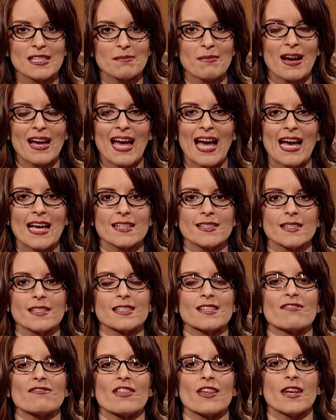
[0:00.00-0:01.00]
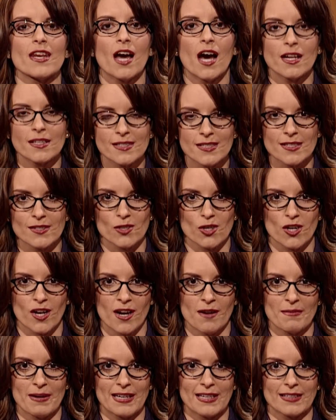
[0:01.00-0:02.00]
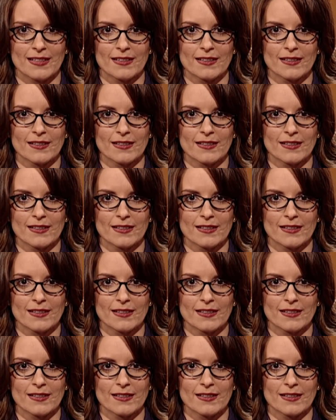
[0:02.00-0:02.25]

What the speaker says: in my ass is if the Nazis are coming.